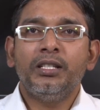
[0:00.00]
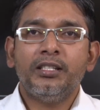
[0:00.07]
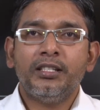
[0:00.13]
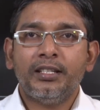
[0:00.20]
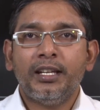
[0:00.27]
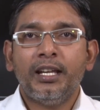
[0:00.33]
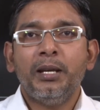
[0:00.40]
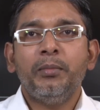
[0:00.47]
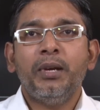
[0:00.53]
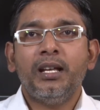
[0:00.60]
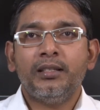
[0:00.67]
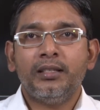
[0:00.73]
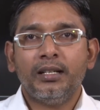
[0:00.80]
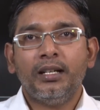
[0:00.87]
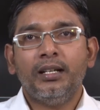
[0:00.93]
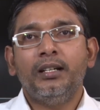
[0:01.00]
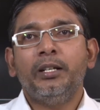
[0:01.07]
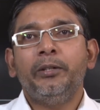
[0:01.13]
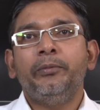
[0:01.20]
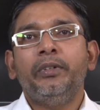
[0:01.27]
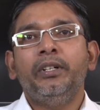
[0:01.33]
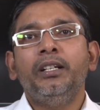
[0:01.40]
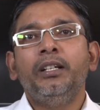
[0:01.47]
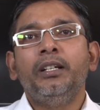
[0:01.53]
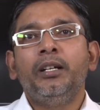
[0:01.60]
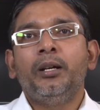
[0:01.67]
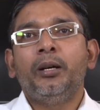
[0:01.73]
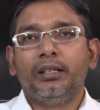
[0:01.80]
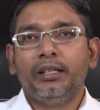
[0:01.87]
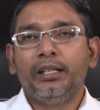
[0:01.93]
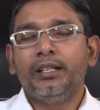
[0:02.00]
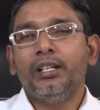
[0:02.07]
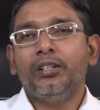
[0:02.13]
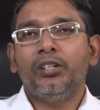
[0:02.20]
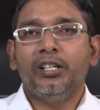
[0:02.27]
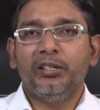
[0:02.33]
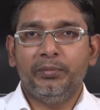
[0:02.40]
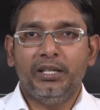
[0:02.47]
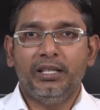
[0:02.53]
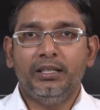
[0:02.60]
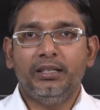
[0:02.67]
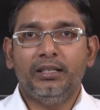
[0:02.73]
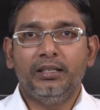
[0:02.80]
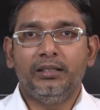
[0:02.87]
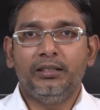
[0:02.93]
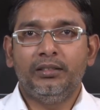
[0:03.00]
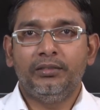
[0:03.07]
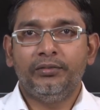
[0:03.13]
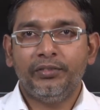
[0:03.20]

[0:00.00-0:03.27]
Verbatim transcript: is same as the kind of uh, uh, irregular particle.